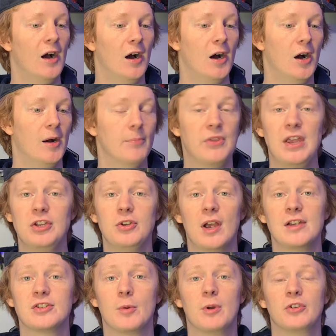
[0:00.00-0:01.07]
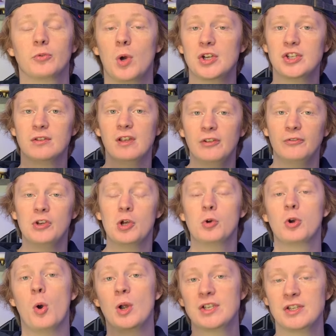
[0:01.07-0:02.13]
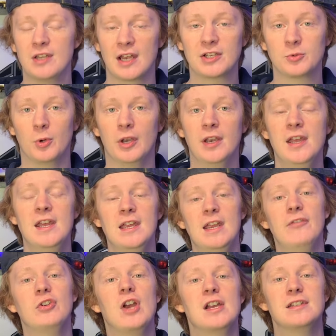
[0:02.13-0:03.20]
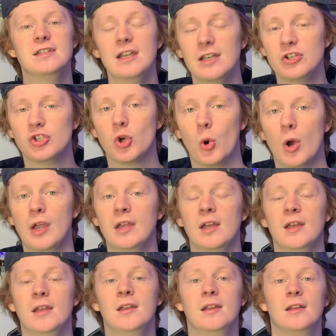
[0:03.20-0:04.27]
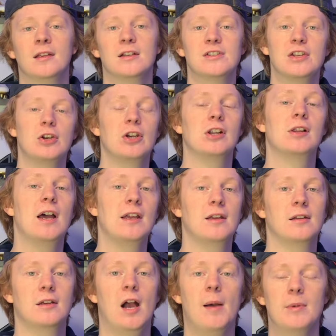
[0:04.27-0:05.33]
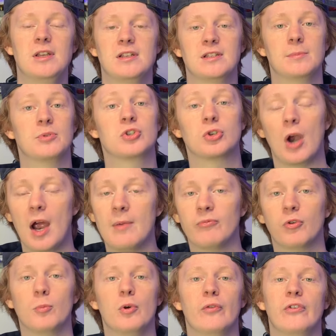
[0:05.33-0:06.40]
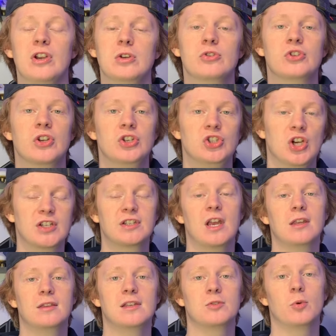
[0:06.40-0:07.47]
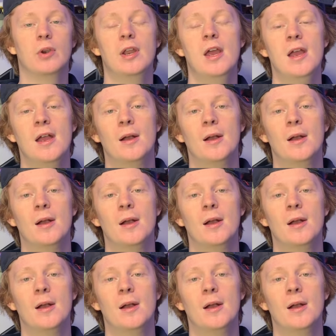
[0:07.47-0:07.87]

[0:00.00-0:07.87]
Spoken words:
Thank you guys so much for watching this video. Go watch the next one. If you guys did enjoy, considering like, comment, subscribe for more videos just like this one.